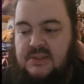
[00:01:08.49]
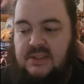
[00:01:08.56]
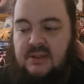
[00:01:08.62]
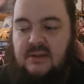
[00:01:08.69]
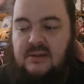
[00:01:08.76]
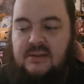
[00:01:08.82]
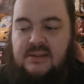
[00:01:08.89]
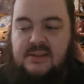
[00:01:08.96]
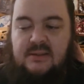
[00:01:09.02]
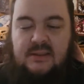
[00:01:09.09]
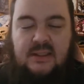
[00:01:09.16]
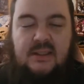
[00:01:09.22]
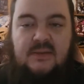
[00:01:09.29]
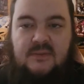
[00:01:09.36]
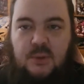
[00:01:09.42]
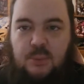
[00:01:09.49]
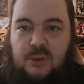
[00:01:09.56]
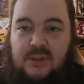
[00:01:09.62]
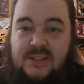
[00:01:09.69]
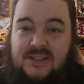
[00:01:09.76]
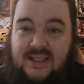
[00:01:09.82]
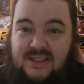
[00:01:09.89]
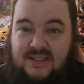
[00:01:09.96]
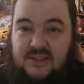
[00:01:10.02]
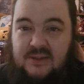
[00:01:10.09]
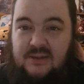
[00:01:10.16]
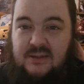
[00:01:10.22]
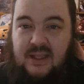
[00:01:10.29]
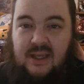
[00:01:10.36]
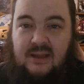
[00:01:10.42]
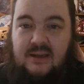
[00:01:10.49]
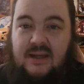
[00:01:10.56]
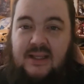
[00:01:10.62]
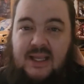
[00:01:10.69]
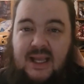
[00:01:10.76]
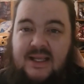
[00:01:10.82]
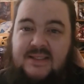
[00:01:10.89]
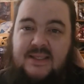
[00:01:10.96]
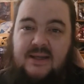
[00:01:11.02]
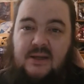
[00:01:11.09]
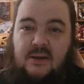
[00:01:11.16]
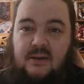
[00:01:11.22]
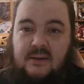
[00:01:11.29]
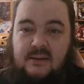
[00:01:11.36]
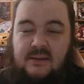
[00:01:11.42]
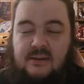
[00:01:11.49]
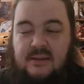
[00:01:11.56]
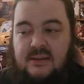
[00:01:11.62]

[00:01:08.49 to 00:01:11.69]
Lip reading: a card until the end of your opponent's next turn. They cannot cast that card.